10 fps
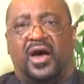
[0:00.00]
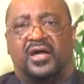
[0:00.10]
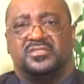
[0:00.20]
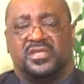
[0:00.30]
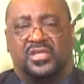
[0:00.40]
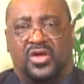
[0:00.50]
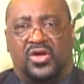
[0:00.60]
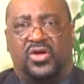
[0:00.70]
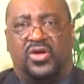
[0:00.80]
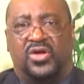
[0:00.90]
to
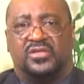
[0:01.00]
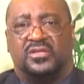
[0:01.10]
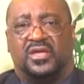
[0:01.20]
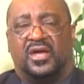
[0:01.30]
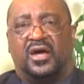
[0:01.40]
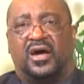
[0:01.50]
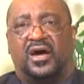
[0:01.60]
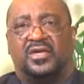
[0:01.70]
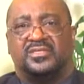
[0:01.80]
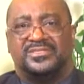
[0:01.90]
learn
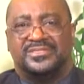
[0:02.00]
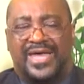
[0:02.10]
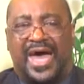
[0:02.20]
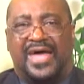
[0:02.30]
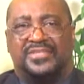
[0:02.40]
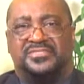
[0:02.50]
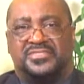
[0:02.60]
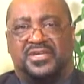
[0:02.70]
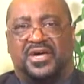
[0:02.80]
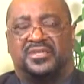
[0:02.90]
is not
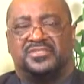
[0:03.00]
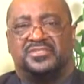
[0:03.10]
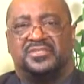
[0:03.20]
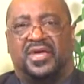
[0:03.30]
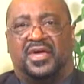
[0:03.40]
just